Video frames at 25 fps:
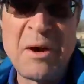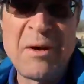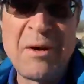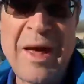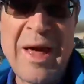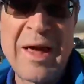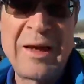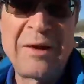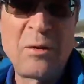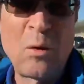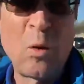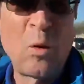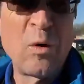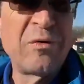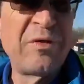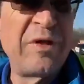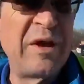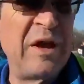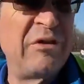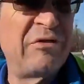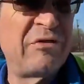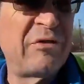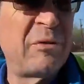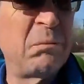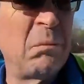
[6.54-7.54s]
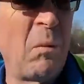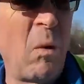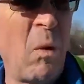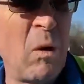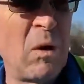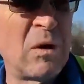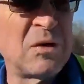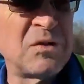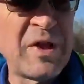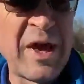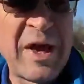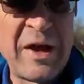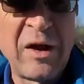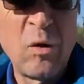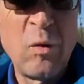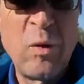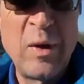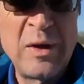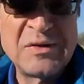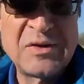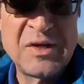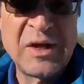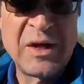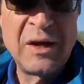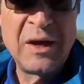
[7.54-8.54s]
here at Northeast Morris in
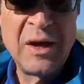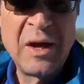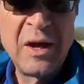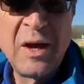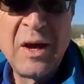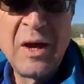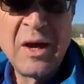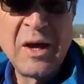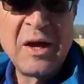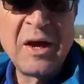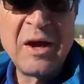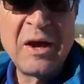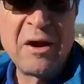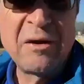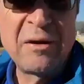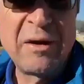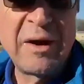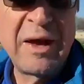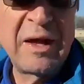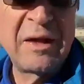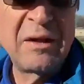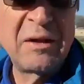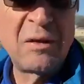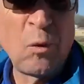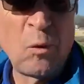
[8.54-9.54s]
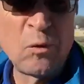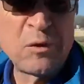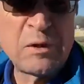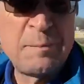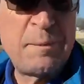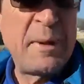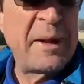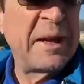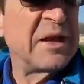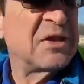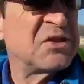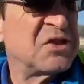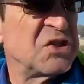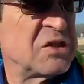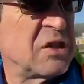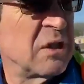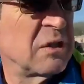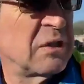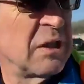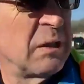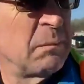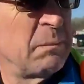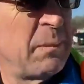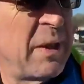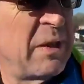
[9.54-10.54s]
Quincy, here in North Topeka, just a
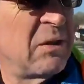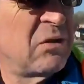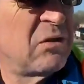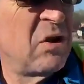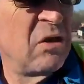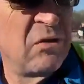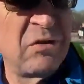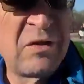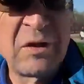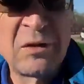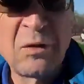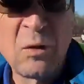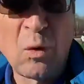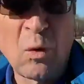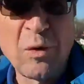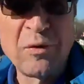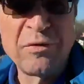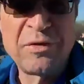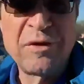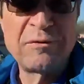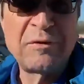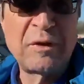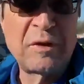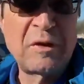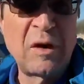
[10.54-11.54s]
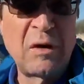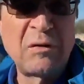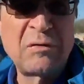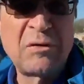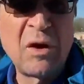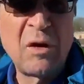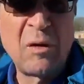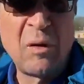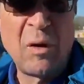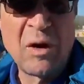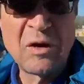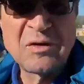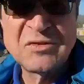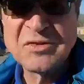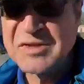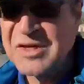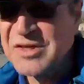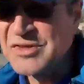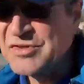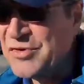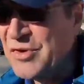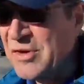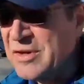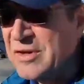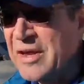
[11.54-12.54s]
little bit to the north of the Noto Arts
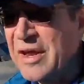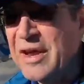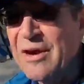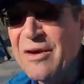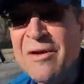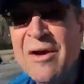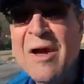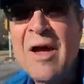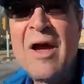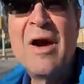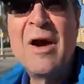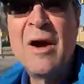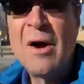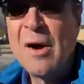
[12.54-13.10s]
District here,